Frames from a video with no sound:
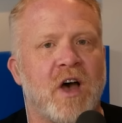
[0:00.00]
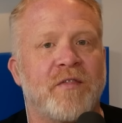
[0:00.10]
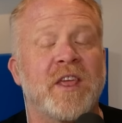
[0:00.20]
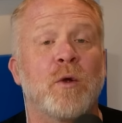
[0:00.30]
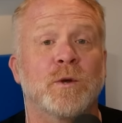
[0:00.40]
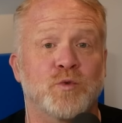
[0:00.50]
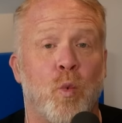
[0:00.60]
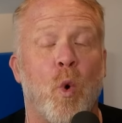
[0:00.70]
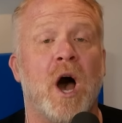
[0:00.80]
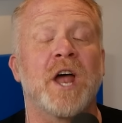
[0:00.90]
thought that it was
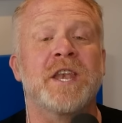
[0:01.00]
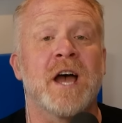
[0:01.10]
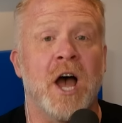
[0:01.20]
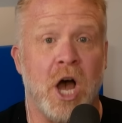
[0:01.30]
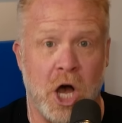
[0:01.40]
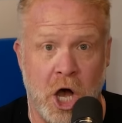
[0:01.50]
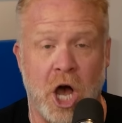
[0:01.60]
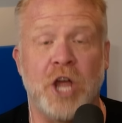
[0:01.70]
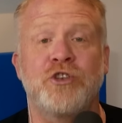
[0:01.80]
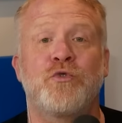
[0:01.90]

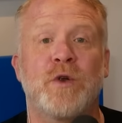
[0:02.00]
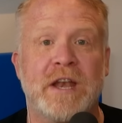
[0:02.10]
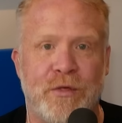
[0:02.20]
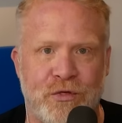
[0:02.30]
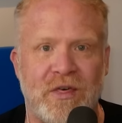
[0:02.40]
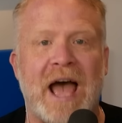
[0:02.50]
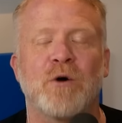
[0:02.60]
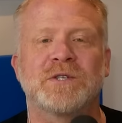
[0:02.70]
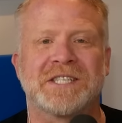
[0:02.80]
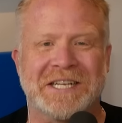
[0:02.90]

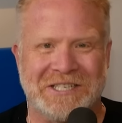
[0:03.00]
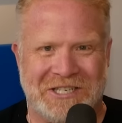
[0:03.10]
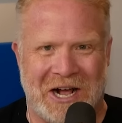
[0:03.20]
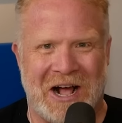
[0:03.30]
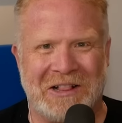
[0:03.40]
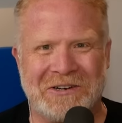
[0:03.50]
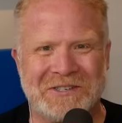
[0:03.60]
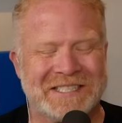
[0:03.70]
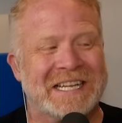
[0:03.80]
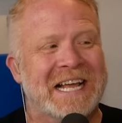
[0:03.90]

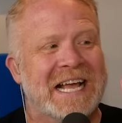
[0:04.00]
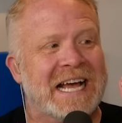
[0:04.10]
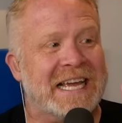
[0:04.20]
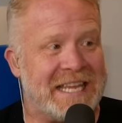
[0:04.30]
$100,000 a